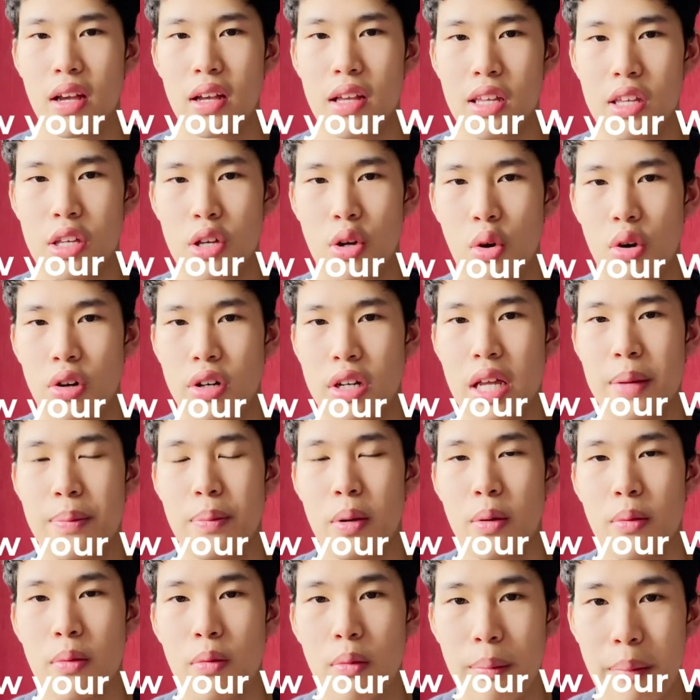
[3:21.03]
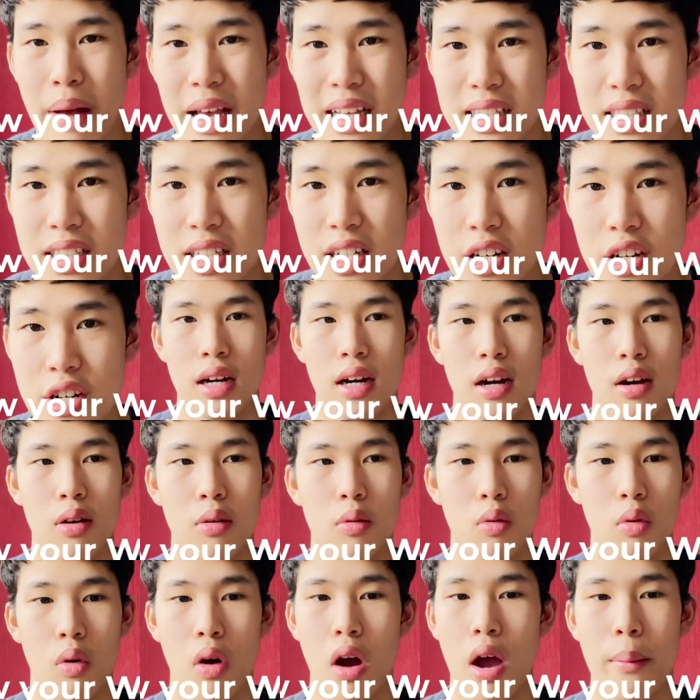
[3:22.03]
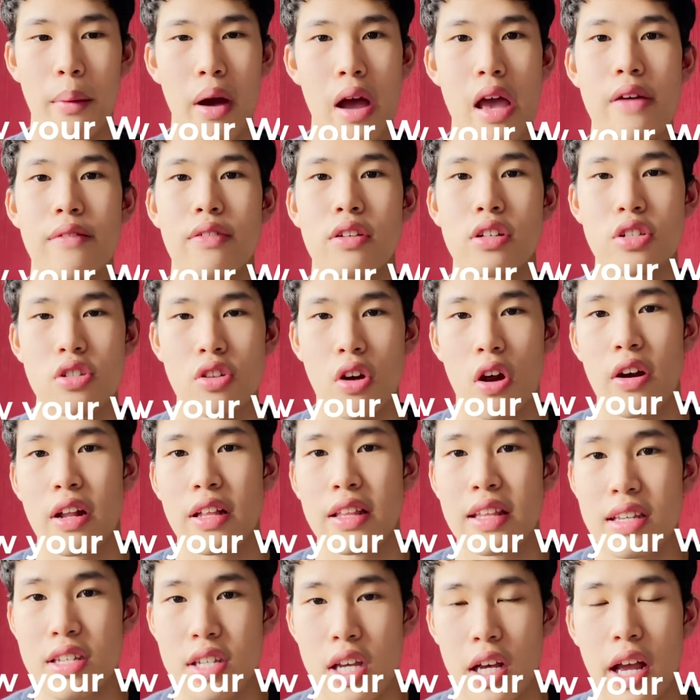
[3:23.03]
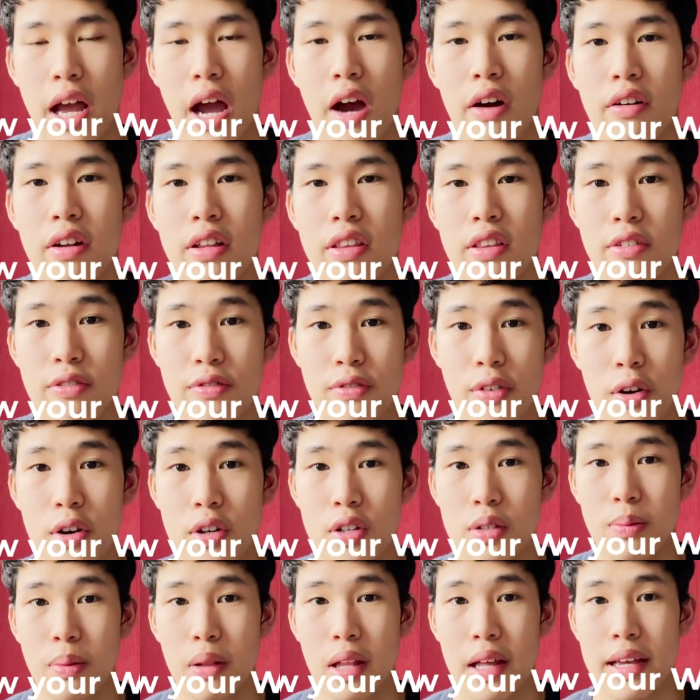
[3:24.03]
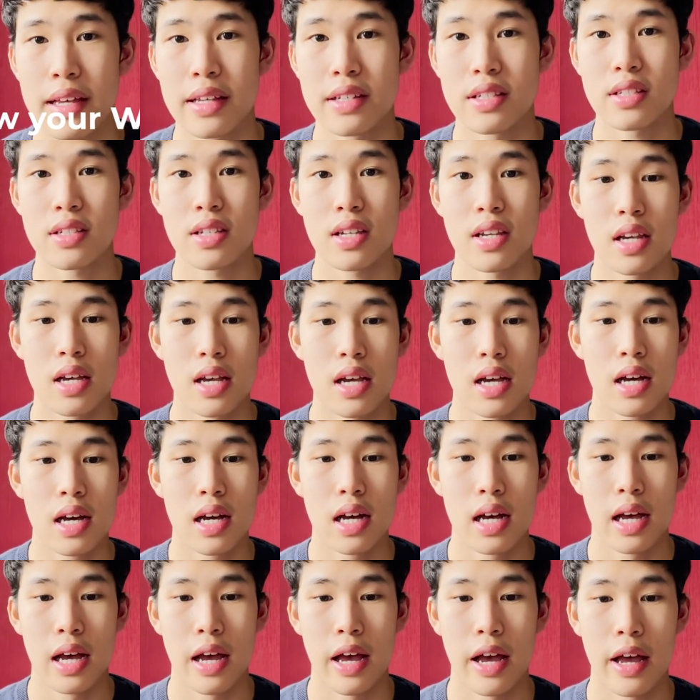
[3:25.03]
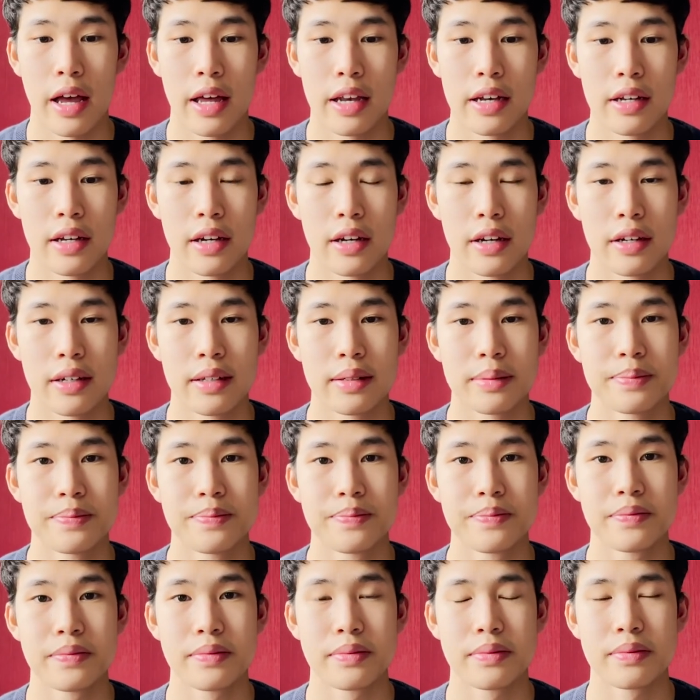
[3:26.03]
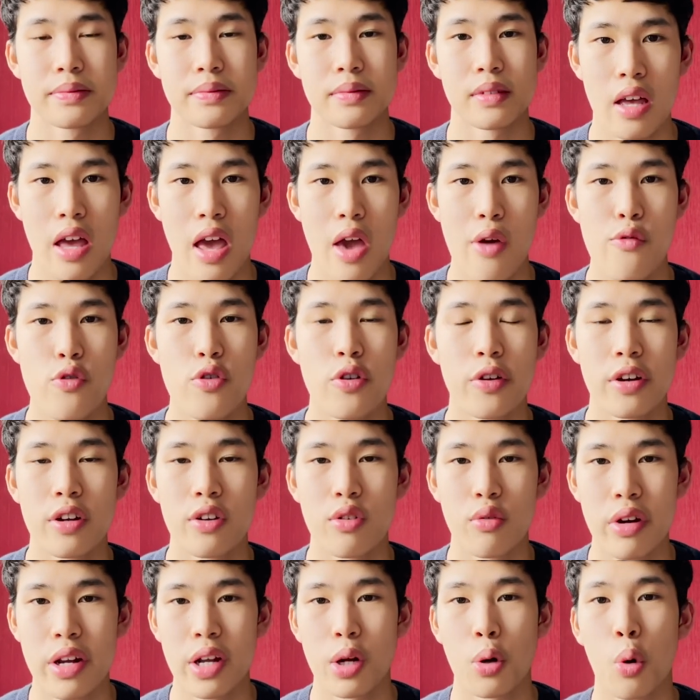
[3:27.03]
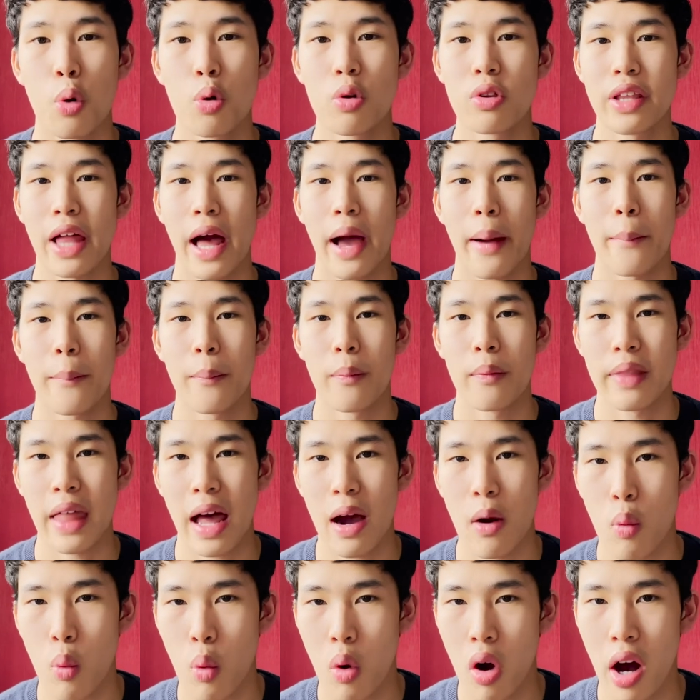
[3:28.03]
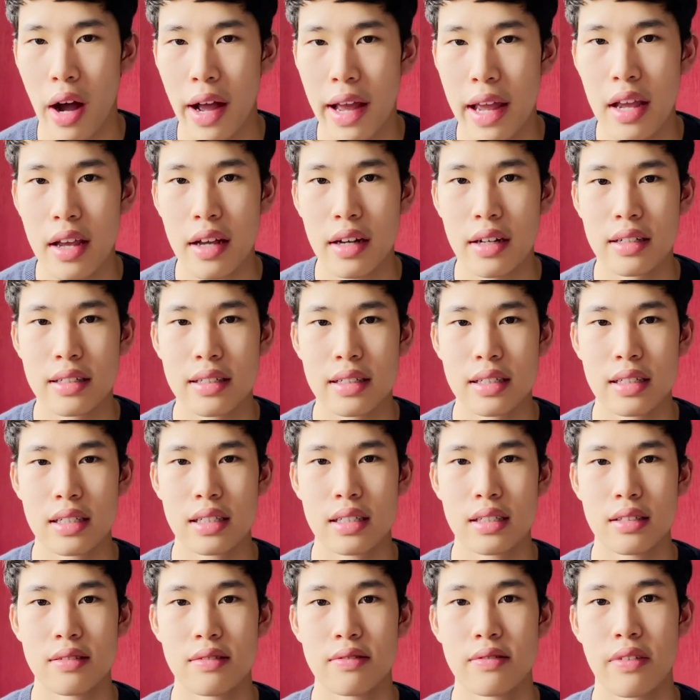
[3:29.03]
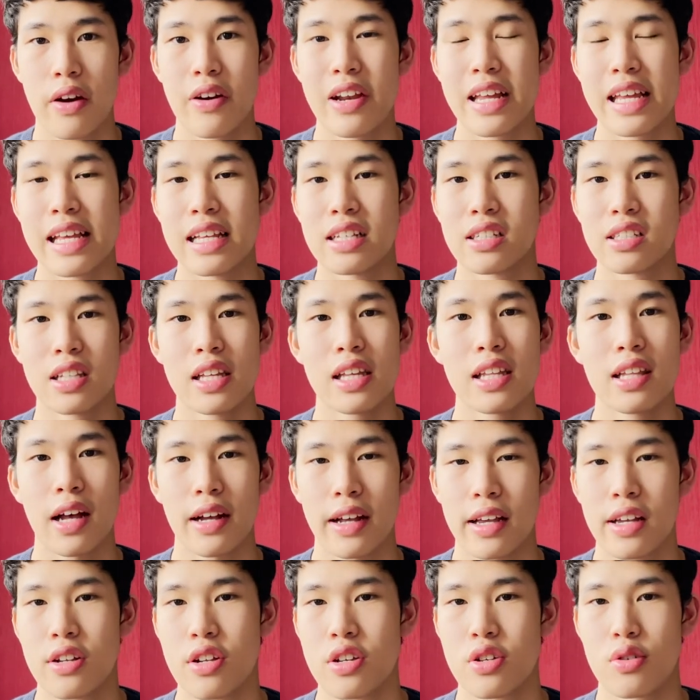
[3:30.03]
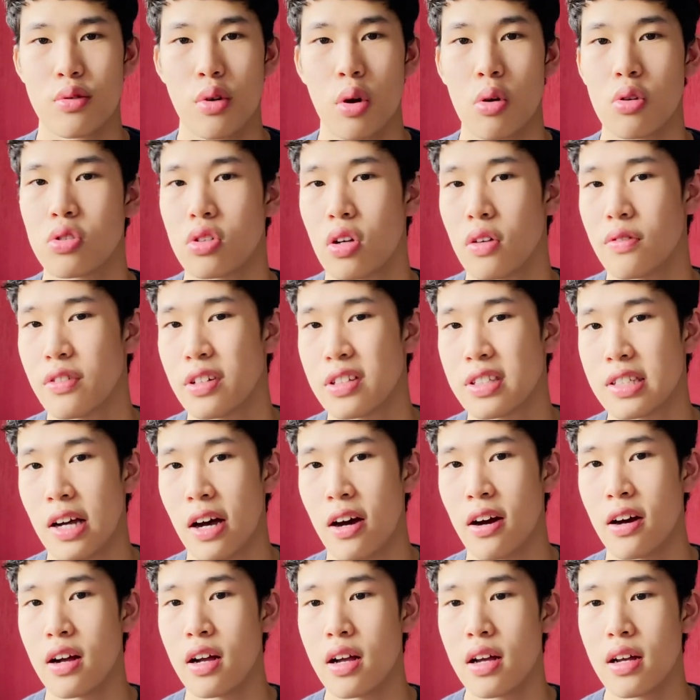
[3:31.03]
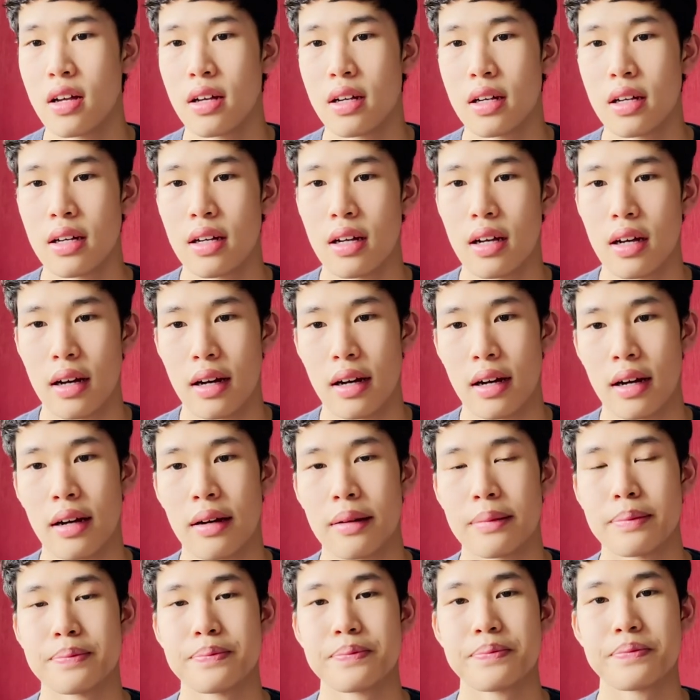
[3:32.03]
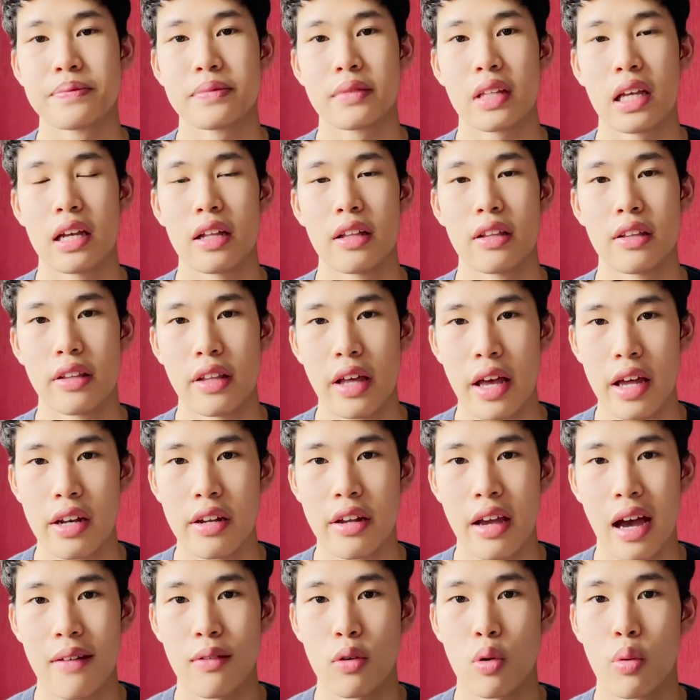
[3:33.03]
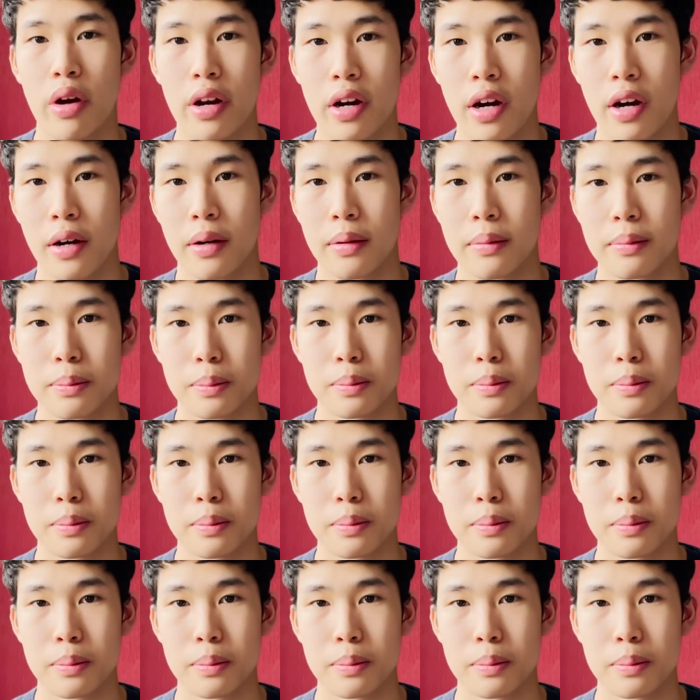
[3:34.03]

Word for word: your deeper message. Uh, why am I even starting this account in the first place? And uh, if you can recall that that why very easily, like it just rolls off the tongue, uh, then you have a winner.